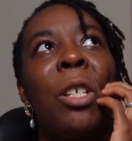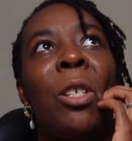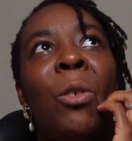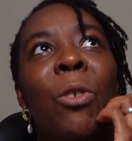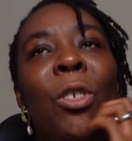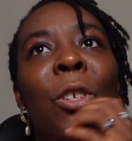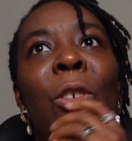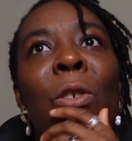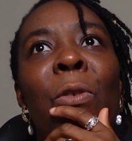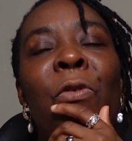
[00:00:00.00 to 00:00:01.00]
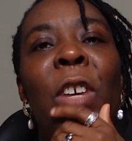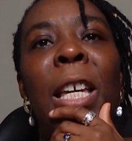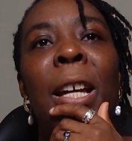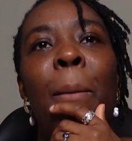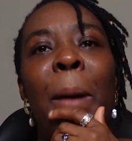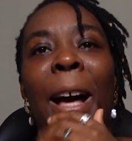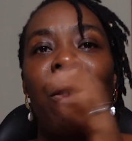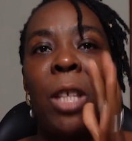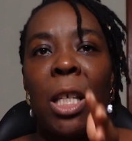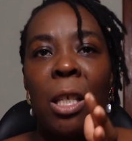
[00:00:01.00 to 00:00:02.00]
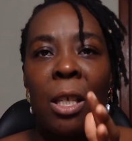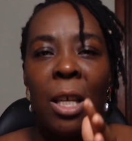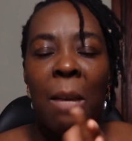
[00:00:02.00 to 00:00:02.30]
you to think about this.